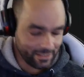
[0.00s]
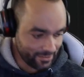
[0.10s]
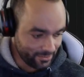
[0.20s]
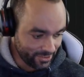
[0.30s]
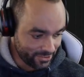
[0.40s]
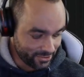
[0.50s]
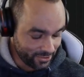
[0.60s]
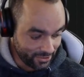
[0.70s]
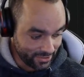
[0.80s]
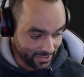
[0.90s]

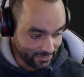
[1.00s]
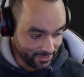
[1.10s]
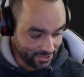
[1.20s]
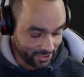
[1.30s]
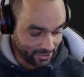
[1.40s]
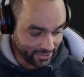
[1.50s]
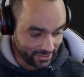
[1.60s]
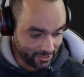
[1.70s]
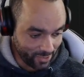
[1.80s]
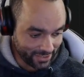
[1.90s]
result in
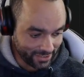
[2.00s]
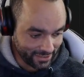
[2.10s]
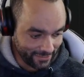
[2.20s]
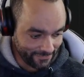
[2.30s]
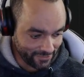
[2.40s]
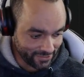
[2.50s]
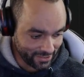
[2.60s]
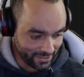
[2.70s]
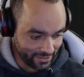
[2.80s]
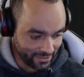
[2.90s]
quite a different
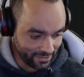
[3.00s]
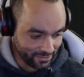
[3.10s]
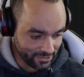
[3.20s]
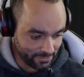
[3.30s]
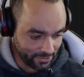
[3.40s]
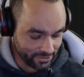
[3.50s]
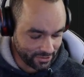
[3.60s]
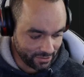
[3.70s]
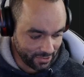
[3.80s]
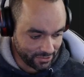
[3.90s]
response to
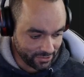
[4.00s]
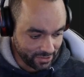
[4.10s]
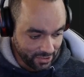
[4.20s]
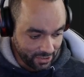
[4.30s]
the motor.